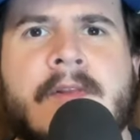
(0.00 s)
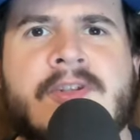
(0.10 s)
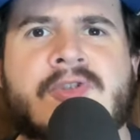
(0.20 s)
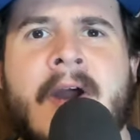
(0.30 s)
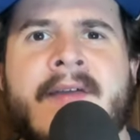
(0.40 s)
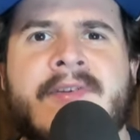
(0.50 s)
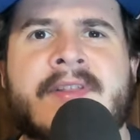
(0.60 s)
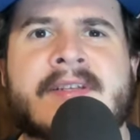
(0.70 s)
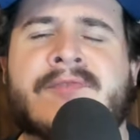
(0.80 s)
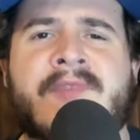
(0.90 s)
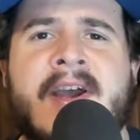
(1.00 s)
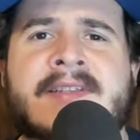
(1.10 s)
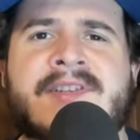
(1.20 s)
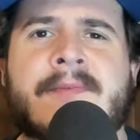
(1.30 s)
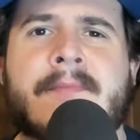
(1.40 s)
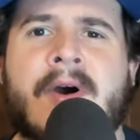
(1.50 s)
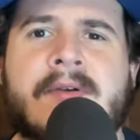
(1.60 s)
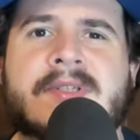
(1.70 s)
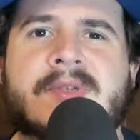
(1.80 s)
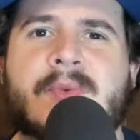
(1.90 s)
The driver this affected the
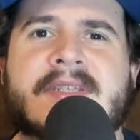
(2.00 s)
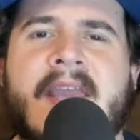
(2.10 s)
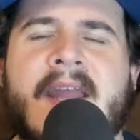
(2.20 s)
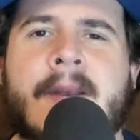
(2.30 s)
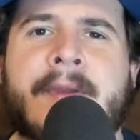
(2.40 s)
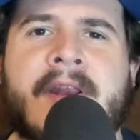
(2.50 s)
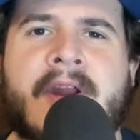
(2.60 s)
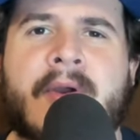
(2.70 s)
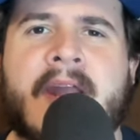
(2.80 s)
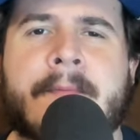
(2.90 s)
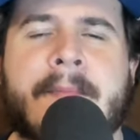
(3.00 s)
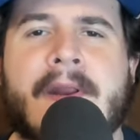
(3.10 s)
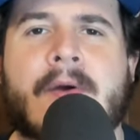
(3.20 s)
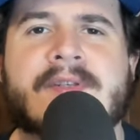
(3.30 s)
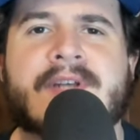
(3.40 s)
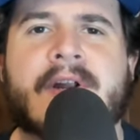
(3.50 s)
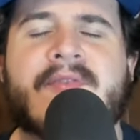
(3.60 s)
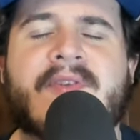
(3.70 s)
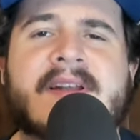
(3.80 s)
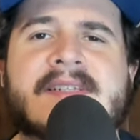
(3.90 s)
most was Canapino. Canapino was on a
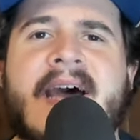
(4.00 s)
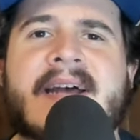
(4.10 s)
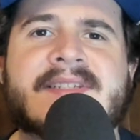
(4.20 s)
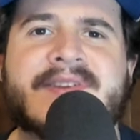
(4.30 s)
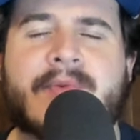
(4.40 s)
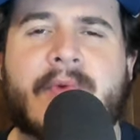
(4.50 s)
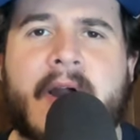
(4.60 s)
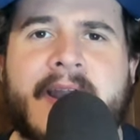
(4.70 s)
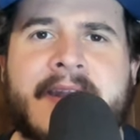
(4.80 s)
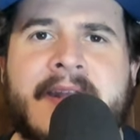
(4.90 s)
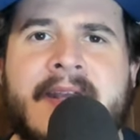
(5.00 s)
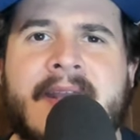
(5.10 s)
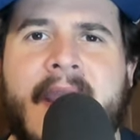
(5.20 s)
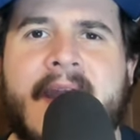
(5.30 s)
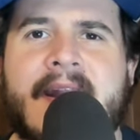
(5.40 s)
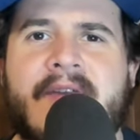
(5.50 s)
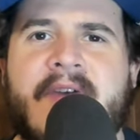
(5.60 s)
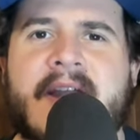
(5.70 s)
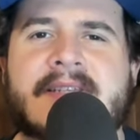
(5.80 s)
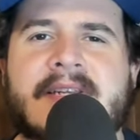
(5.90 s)
fantastic run and it
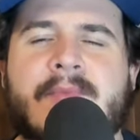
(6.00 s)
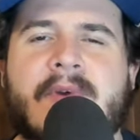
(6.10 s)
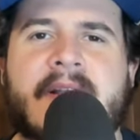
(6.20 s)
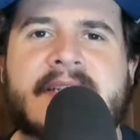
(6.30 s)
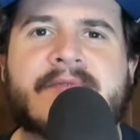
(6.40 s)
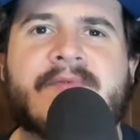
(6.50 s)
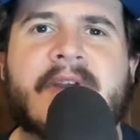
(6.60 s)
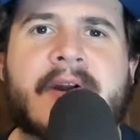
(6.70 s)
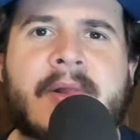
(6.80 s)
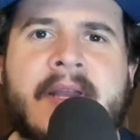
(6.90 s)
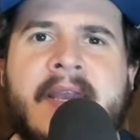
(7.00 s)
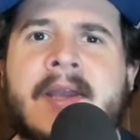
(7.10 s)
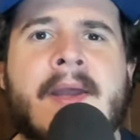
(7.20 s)
affected him really severely.